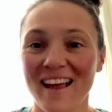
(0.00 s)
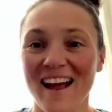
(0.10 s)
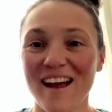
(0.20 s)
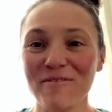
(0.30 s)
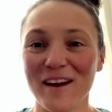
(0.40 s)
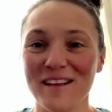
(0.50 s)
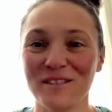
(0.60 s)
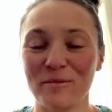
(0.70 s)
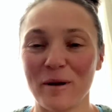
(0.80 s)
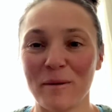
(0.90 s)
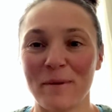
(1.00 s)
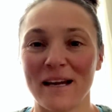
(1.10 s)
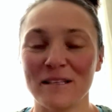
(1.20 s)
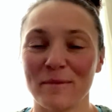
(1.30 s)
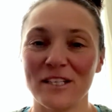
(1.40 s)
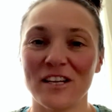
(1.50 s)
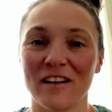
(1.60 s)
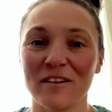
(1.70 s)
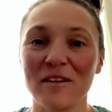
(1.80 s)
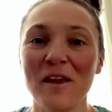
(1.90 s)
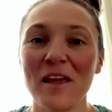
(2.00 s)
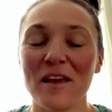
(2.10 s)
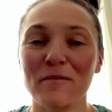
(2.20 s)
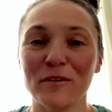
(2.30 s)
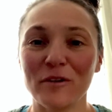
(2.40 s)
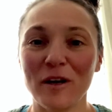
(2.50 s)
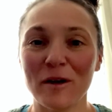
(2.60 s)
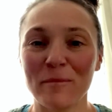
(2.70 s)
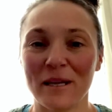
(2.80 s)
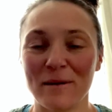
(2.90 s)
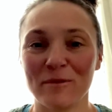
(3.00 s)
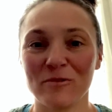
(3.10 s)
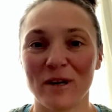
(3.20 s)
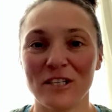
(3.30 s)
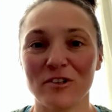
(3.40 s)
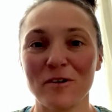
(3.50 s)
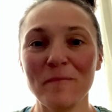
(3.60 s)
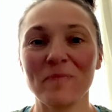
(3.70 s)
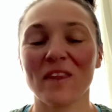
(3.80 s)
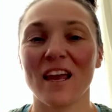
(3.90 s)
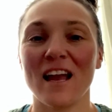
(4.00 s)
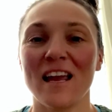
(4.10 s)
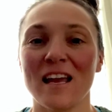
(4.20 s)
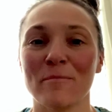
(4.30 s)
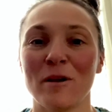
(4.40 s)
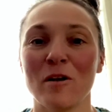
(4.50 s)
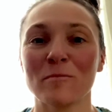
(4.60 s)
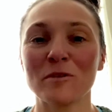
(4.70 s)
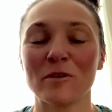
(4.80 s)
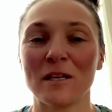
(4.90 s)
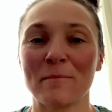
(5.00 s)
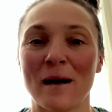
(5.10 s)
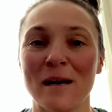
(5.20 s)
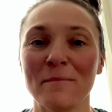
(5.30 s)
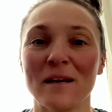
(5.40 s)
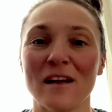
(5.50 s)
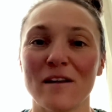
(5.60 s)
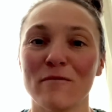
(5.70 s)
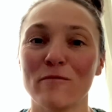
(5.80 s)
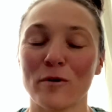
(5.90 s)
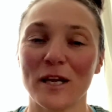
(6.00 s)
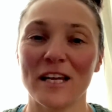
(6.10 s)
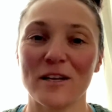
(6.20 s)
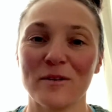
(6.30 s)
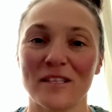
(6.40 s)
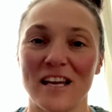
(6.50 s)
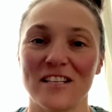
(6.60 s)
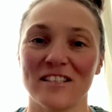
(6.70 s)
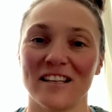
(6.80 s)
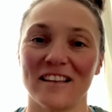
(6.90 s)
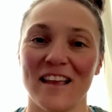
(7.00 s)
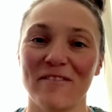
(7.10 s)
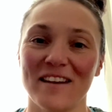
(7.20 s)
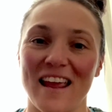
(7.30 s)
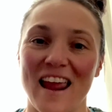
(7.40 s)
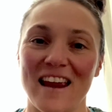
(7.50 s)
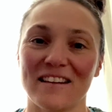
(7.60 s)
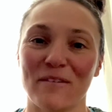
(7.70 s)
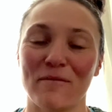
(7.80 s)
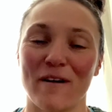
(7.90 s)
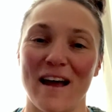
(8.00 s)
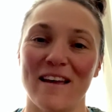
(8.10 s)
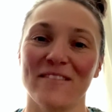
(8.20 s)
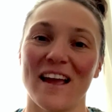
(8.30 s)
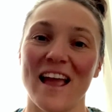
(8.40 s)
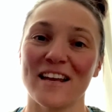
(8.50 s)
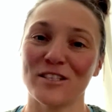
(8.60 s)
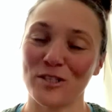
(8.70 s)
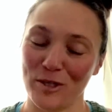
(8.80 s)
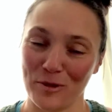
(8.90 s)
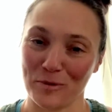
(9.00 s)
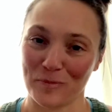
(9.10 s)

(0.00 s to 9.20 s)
Hi friends, welcome back to my channel. If you're new here, my name is Rachel. I am a homeschooling mom of 4 kiddos ages 11, 8, 5, and 2.